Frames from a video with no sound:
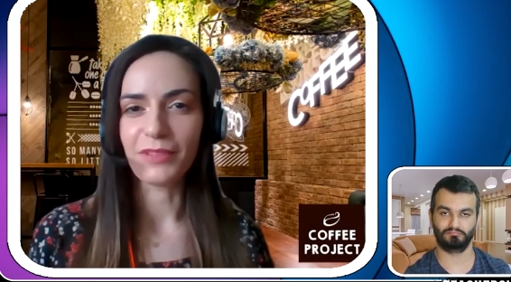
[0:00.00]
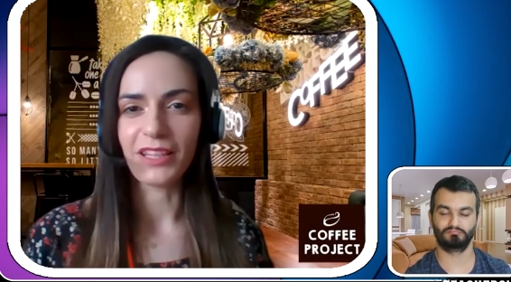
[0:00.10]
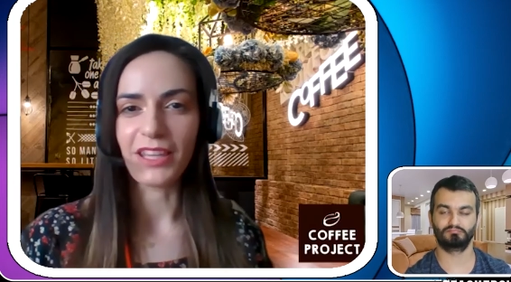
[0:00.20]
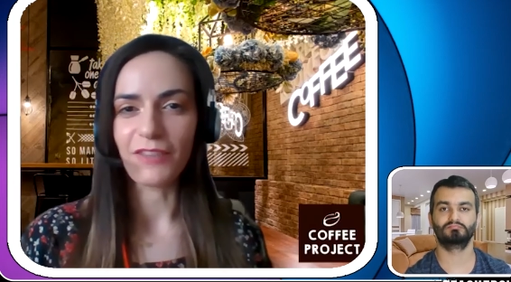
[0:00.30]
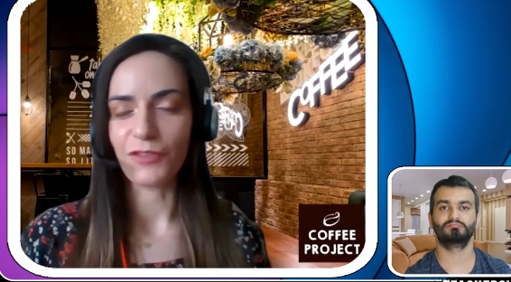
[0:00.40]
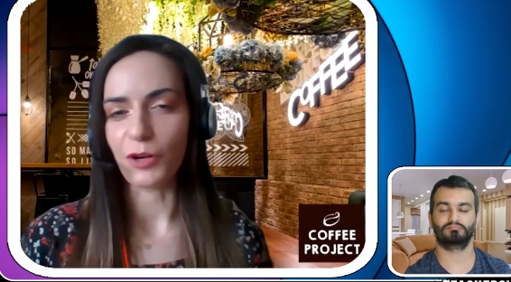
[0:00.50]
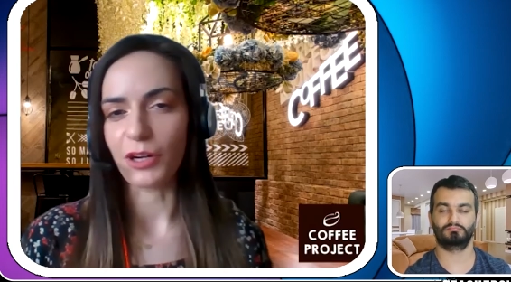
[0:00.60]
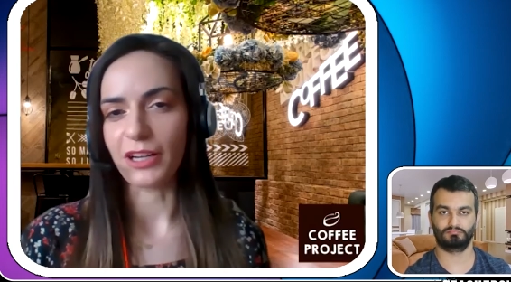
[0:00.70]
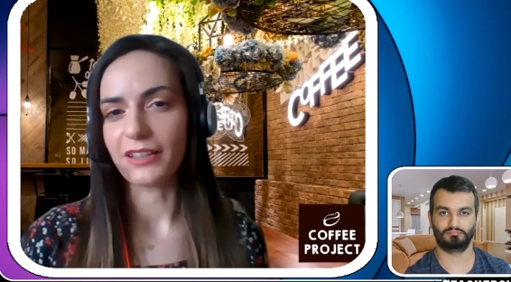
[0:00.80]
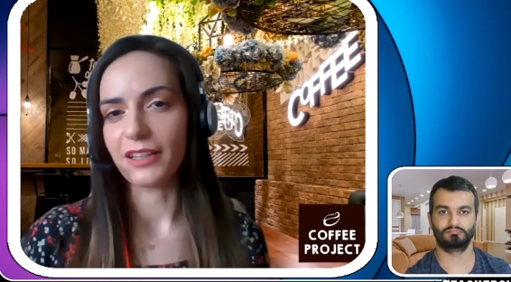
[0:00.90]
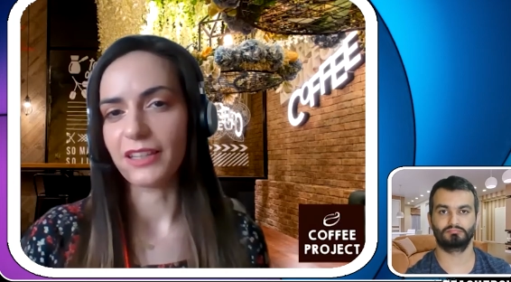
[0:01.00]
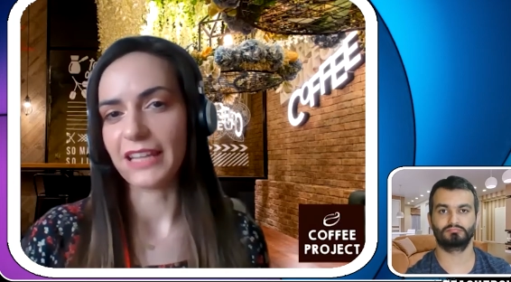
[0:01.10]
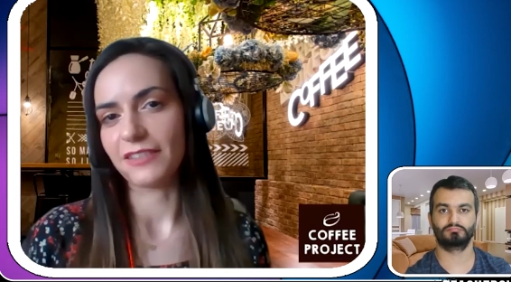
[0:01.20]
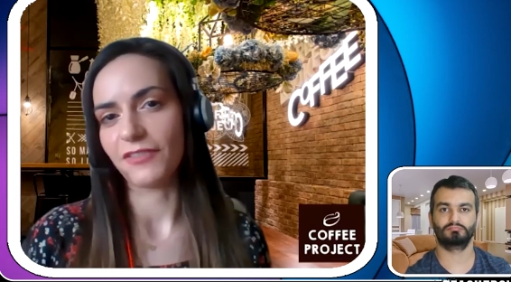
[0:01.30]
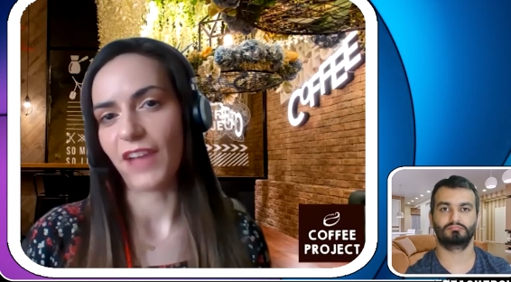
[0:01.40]
Speaker 1: if your native
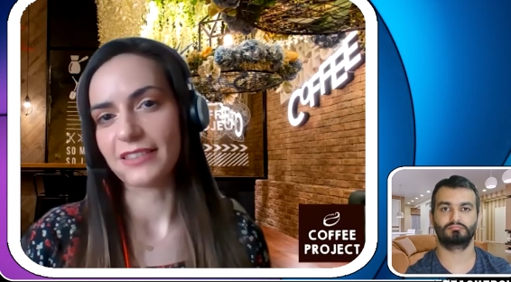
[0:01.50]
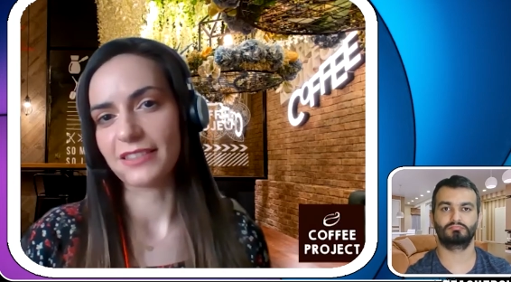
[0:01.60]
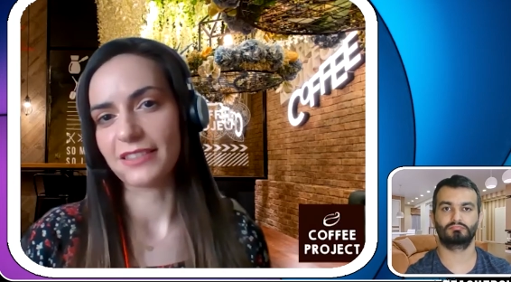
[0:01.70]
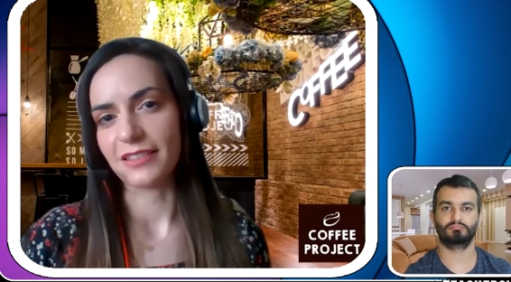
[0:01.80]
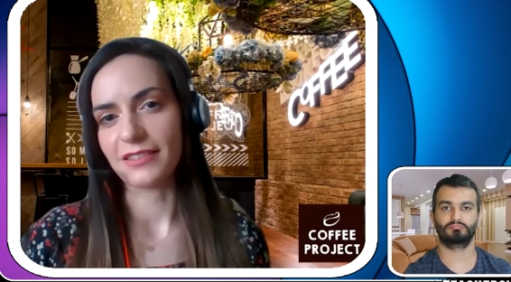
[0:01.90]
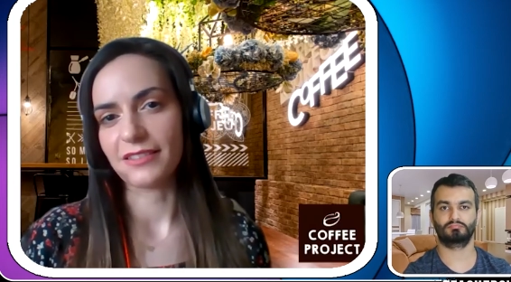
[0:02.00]
accent uh,